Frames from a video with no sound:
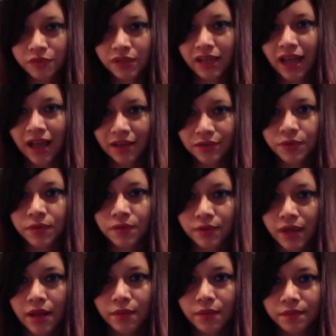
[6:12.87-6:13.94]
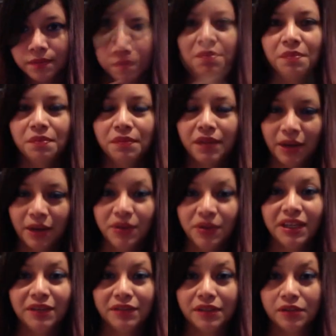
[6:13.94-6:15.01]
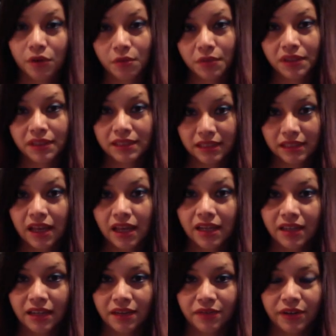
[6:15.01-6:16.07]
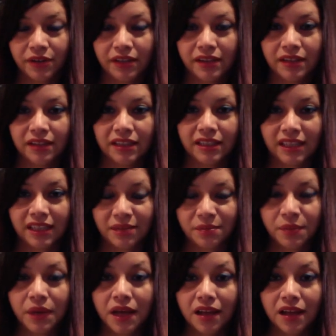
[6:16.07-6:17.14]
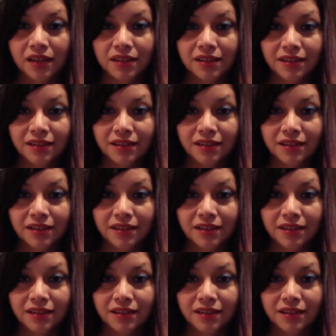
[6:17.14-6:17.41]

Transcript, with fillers: the astral realm. I wouldn't even normally skydive or anything like that, but,